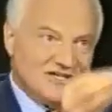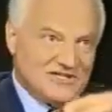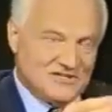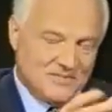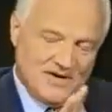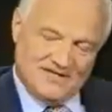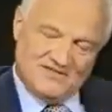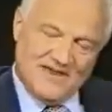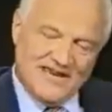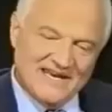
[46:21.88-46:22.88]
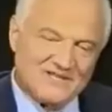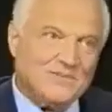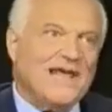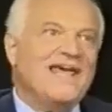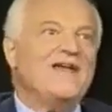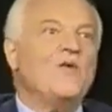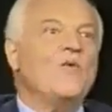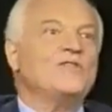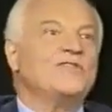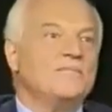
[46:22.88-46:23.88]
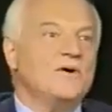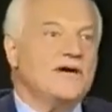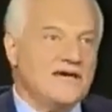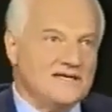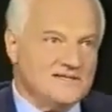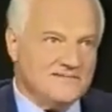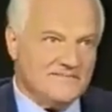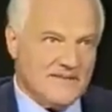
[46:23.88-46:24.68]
finish this point so I can explain what the book is.